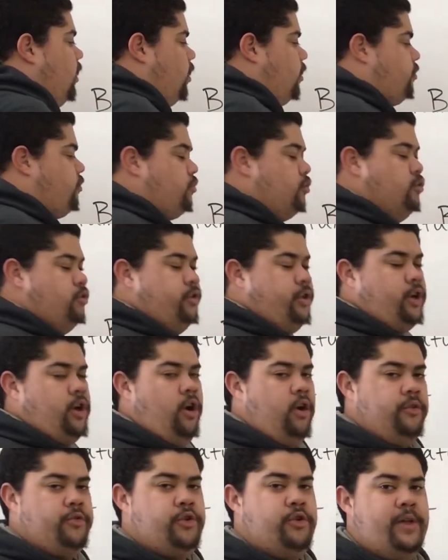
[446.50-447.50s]
through
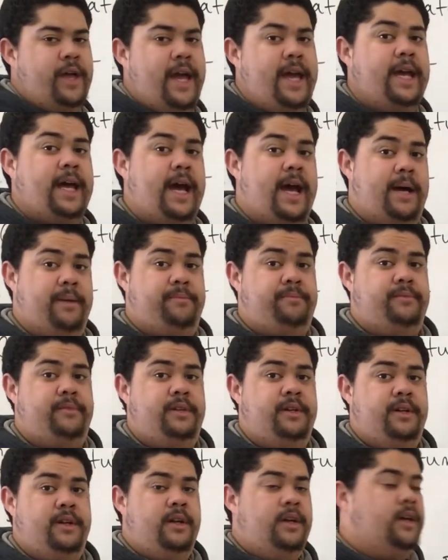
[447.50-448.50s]
the A gap.
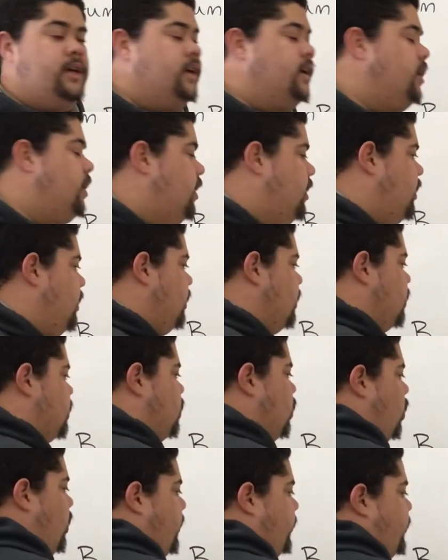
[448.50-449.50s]

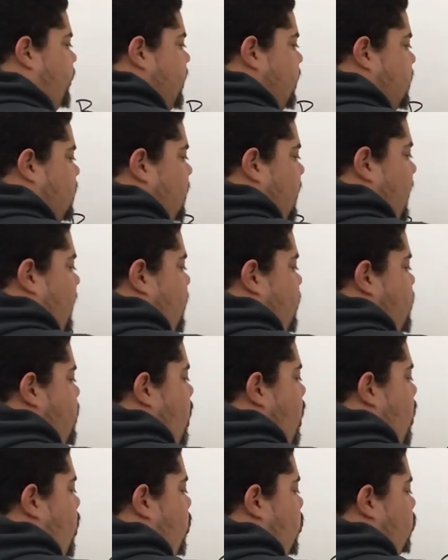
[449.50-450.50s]
So if this
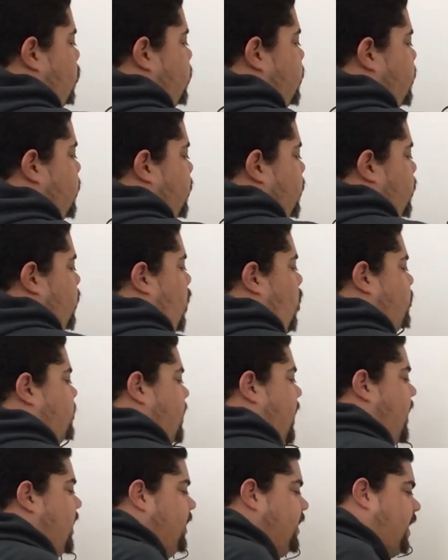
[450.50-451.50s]
nose goes
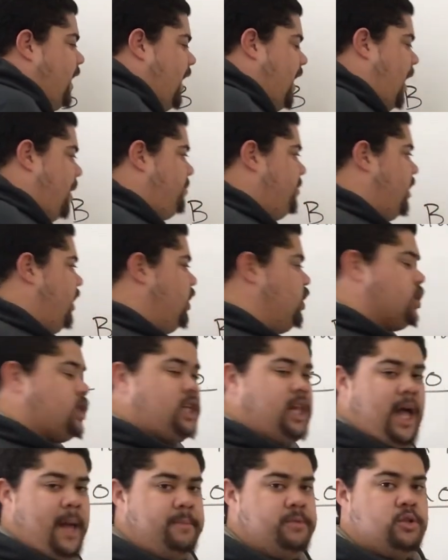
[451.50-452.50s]
A gap, he just
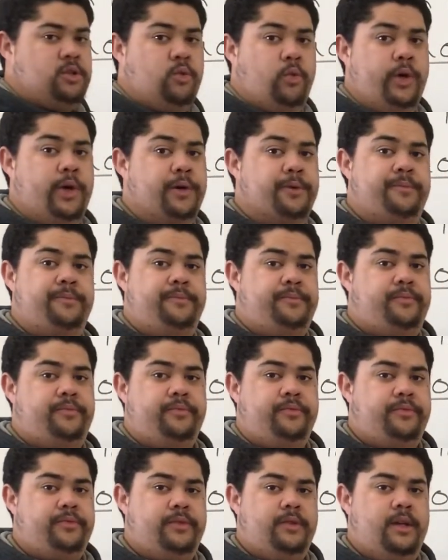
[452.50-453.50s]
climbs the wheel.
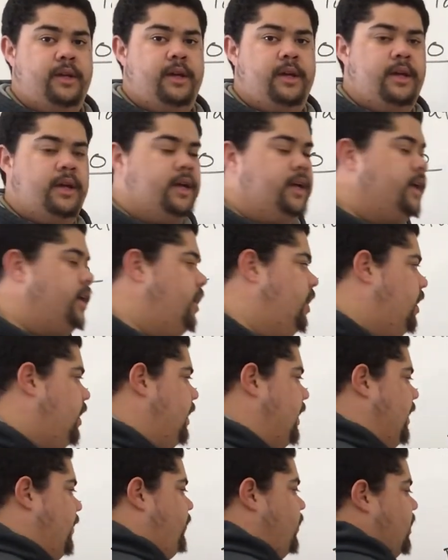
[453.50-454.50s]

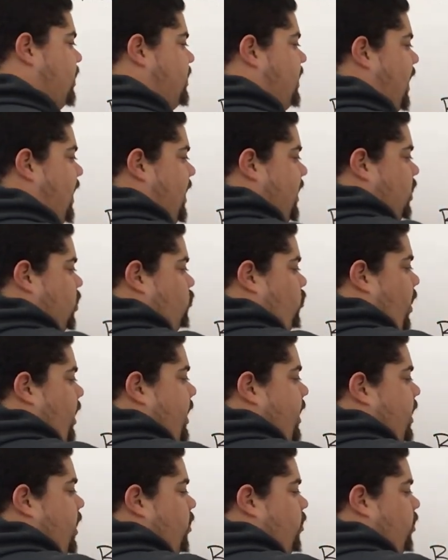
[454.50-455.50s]
If he stays right
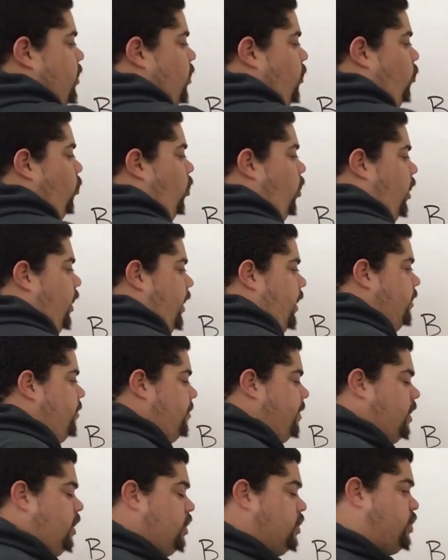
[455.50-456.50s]
here in
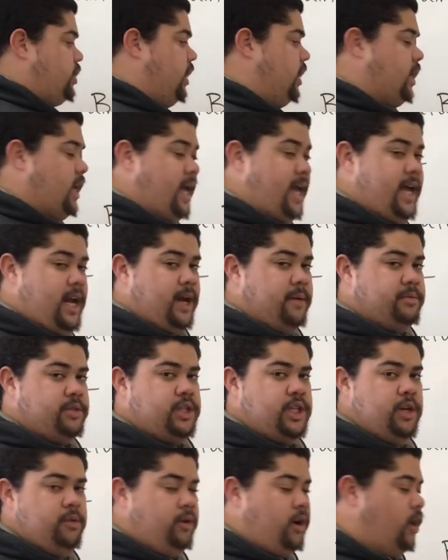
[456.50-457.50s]
a head up
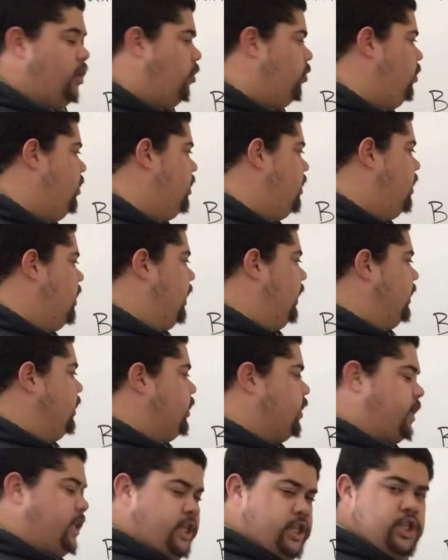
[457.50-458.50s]
0,
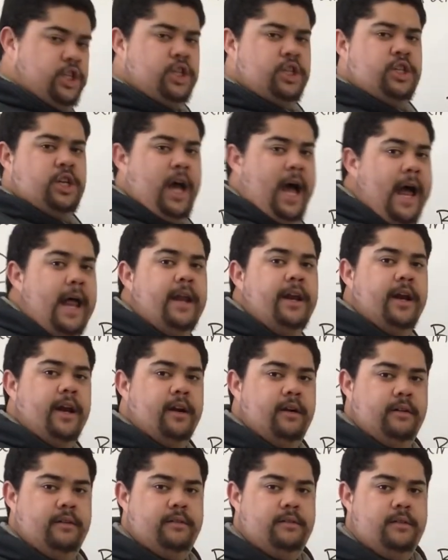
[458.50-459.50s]
get you a shot in
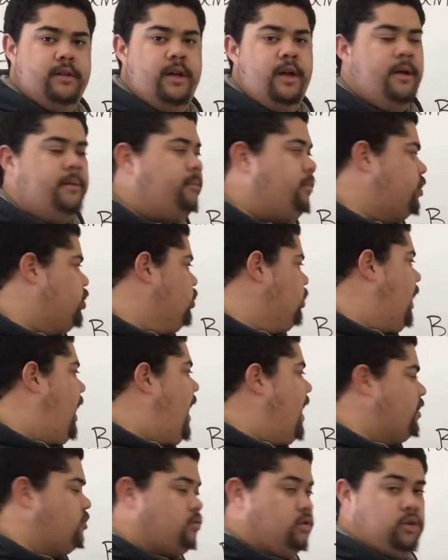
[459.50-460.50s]
there. But your
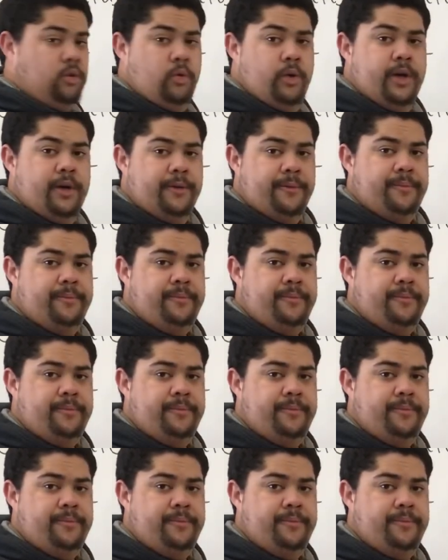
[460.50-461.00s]
eyes are on the wheel.